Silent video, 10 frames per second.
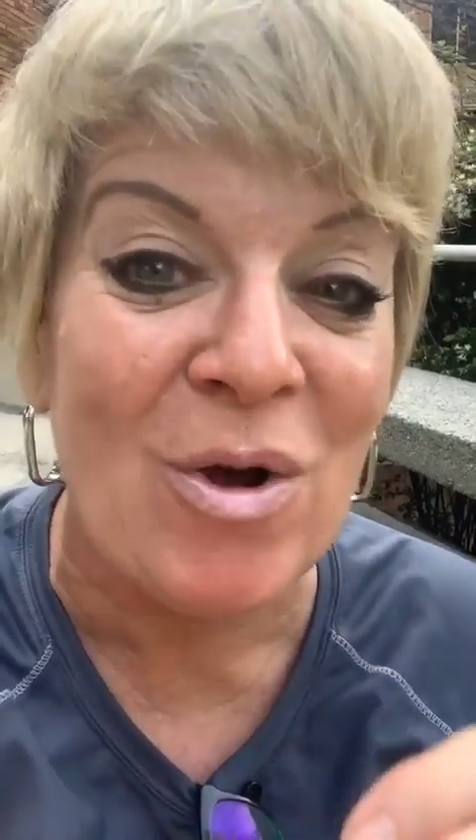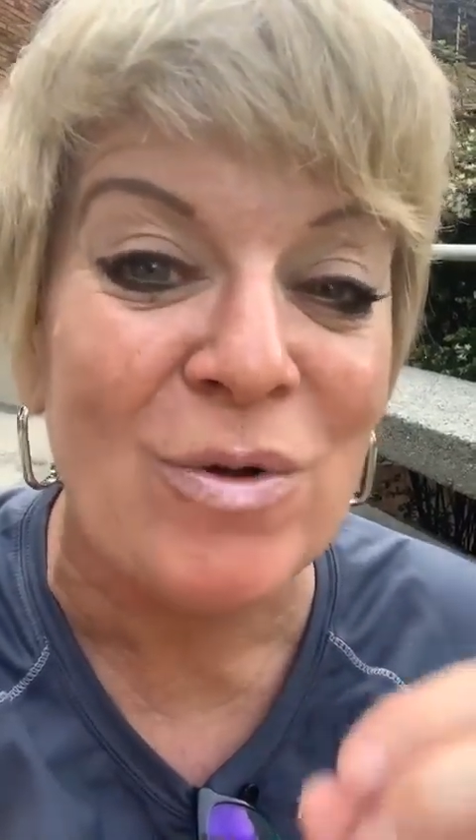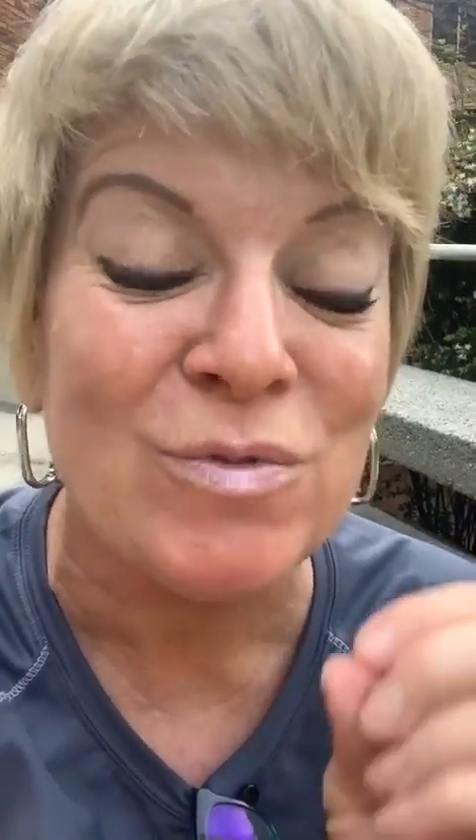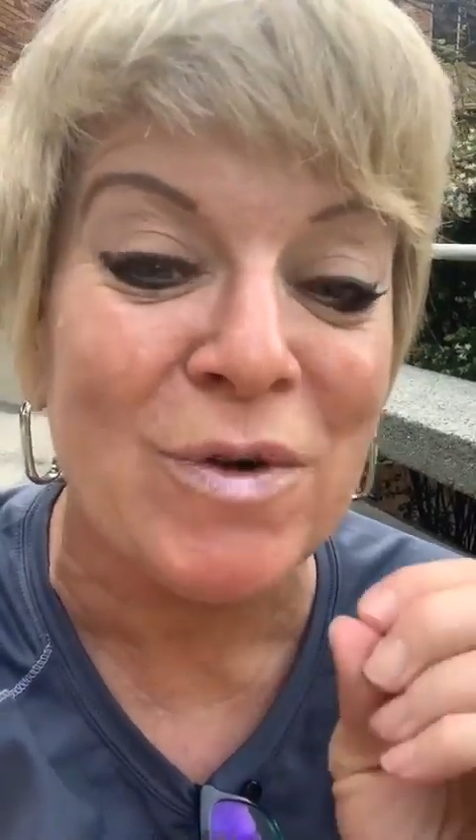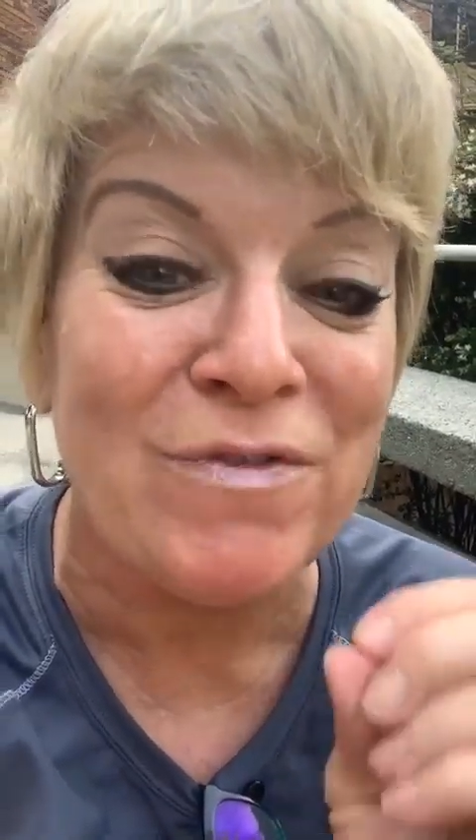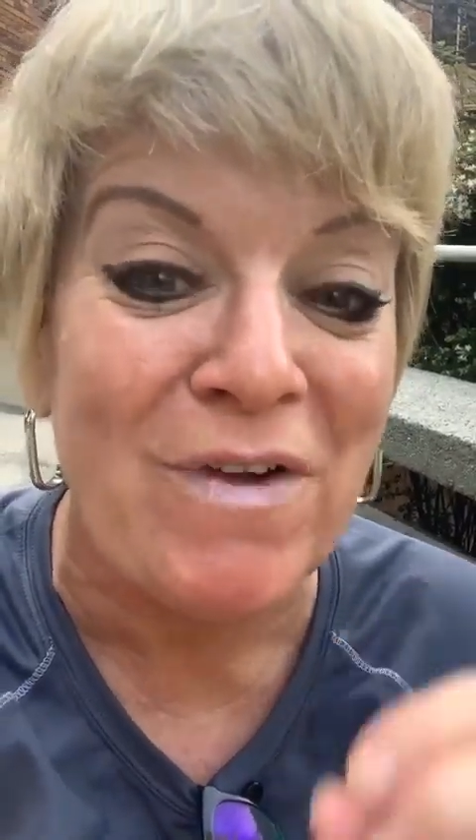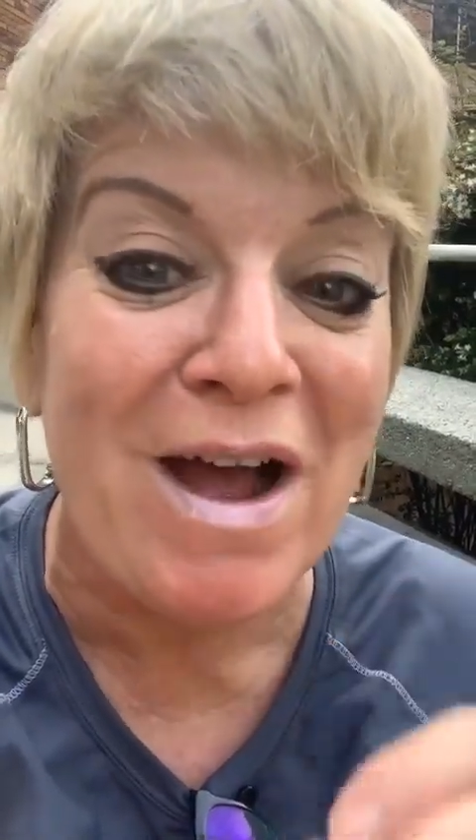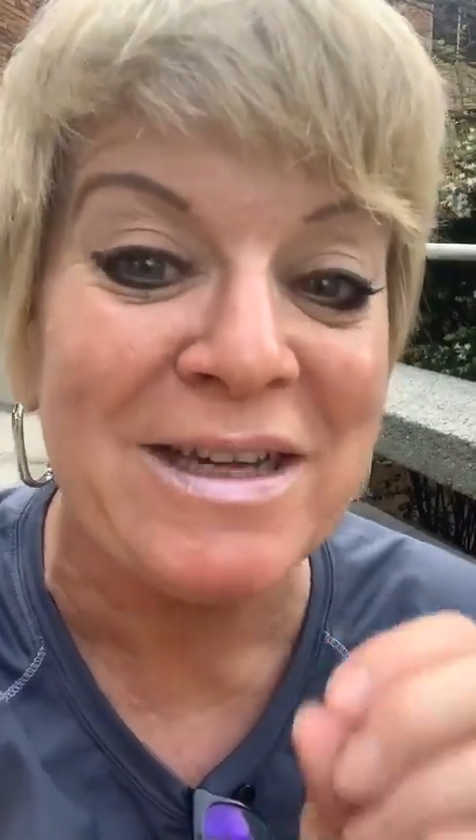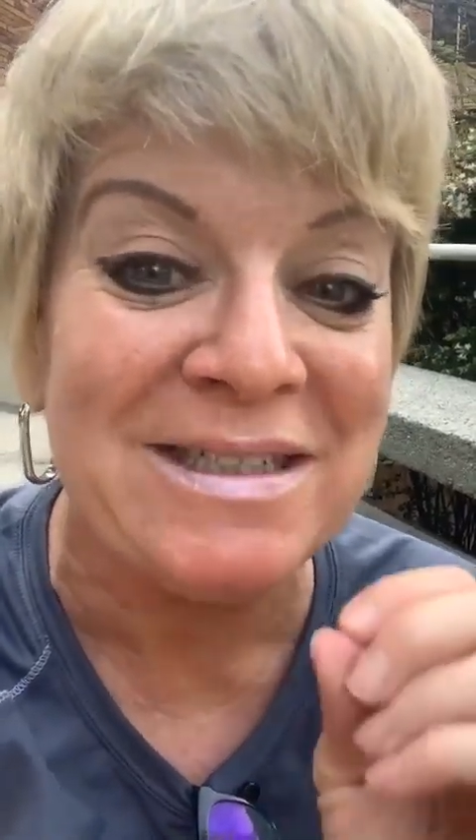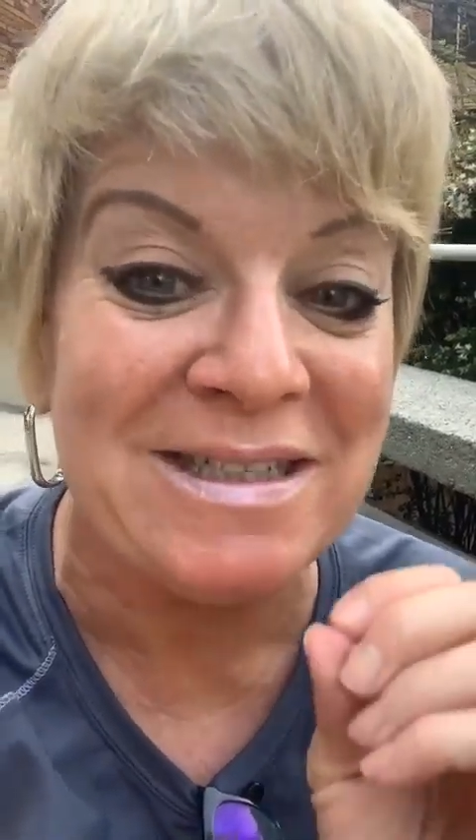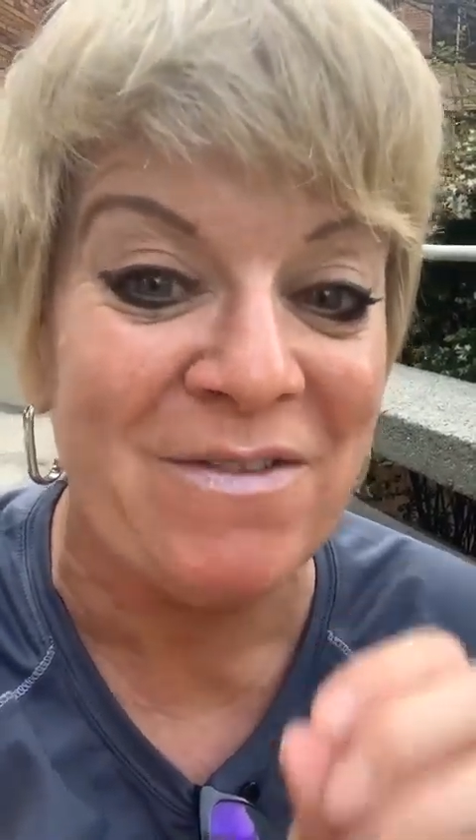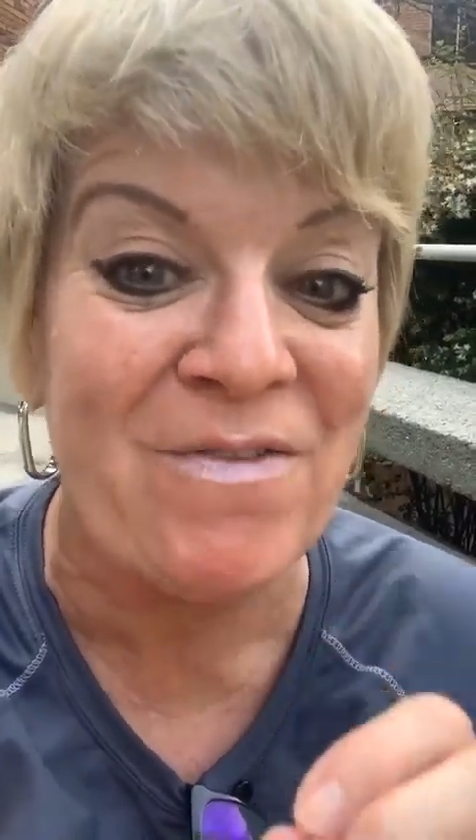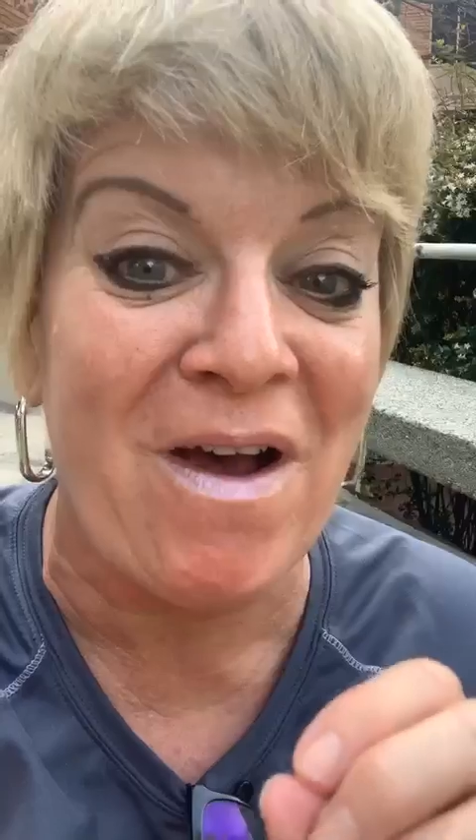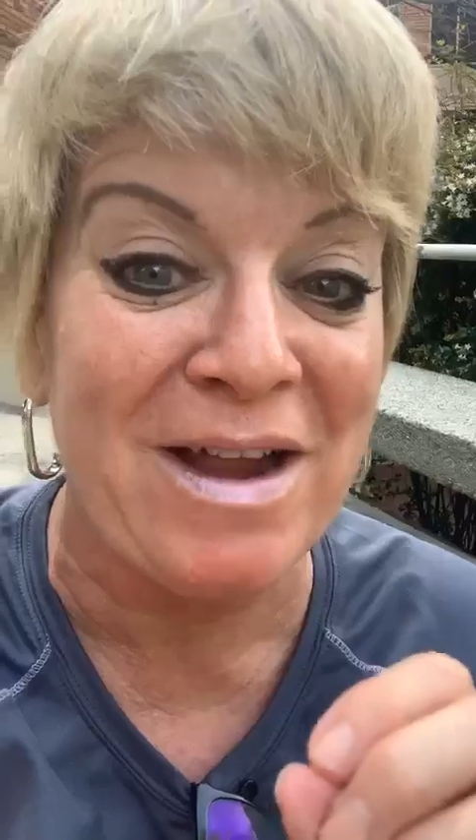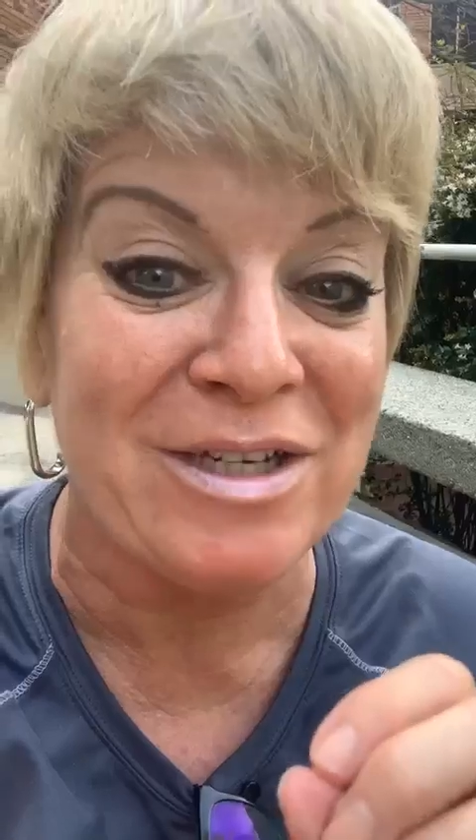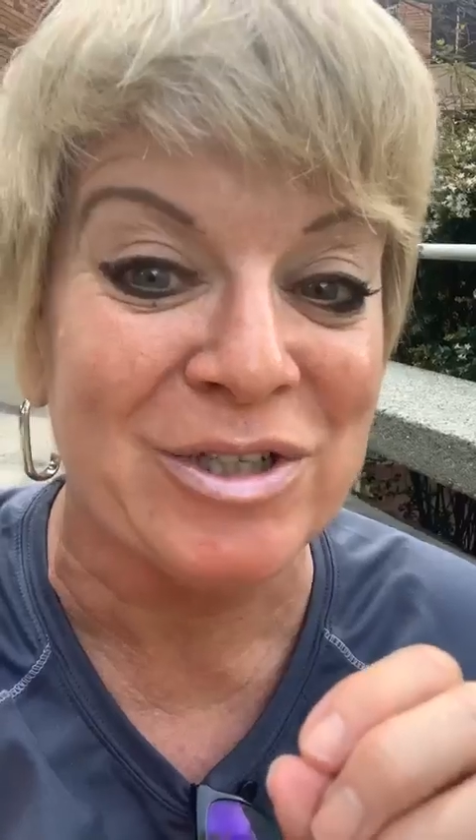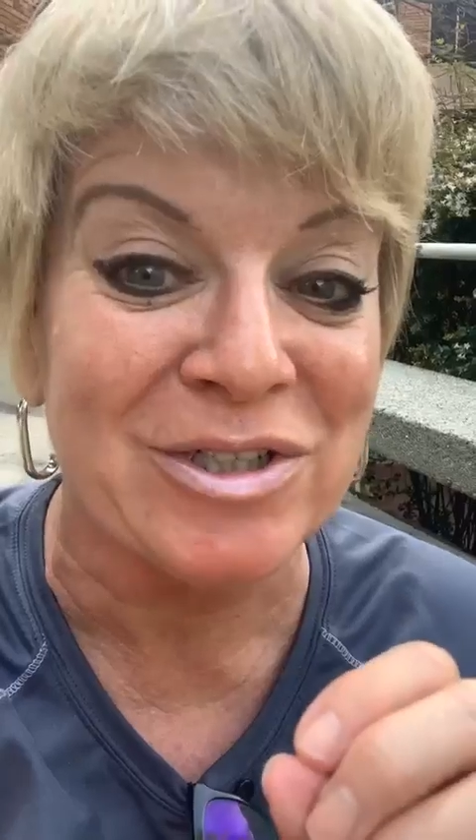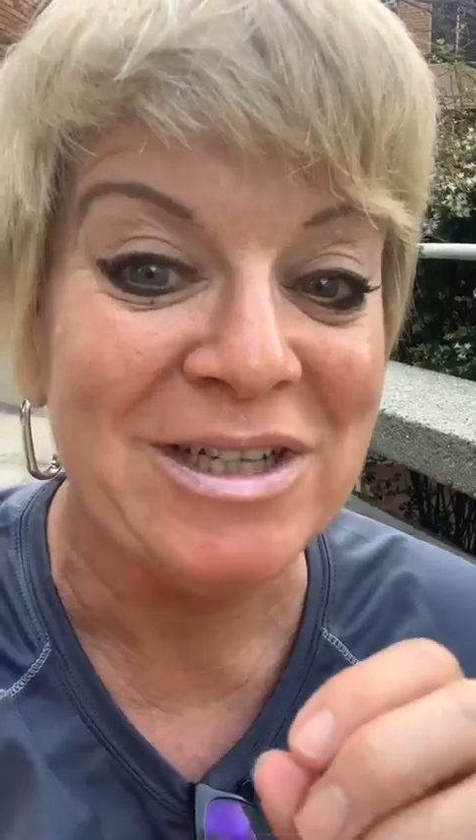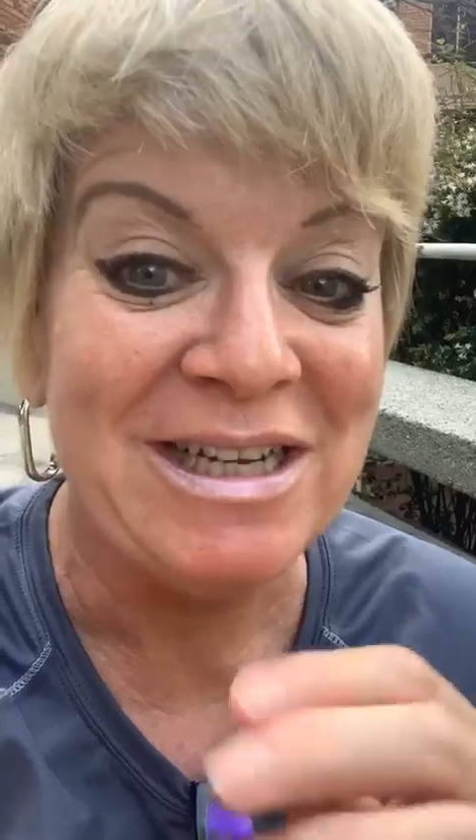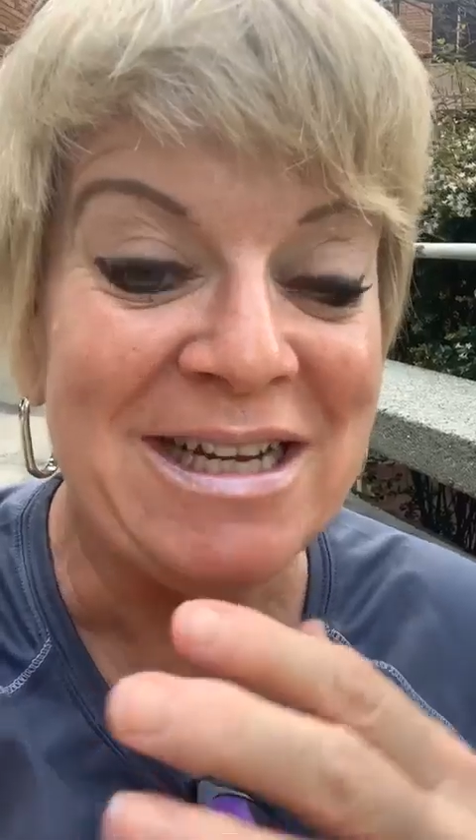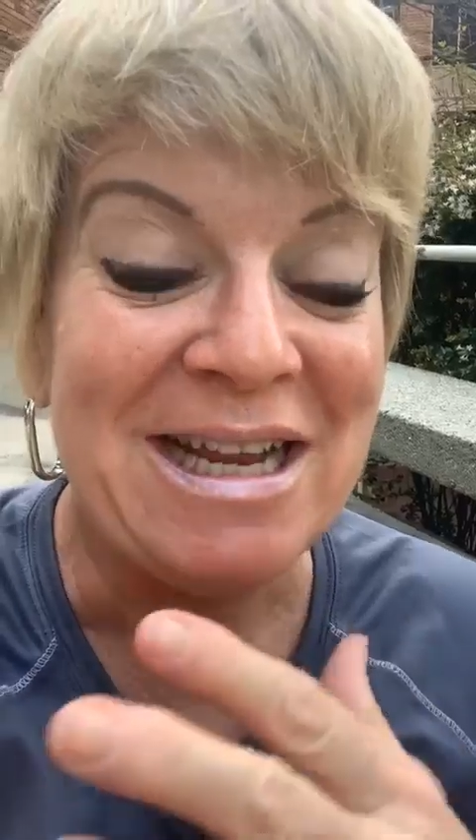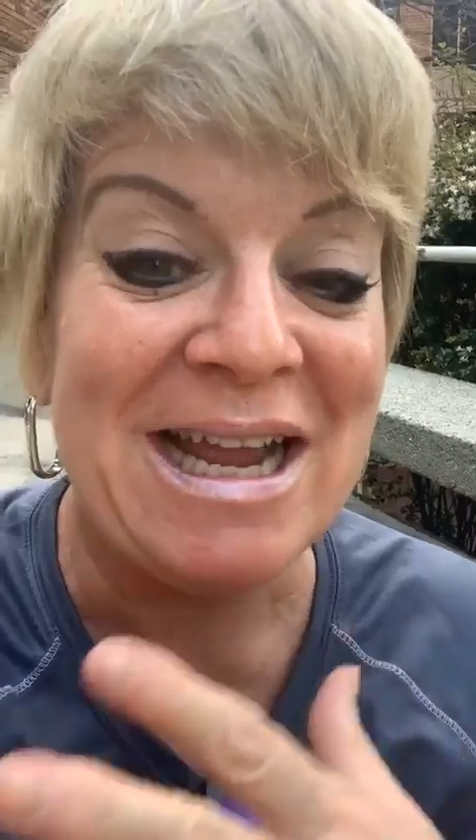gold refined in the fire.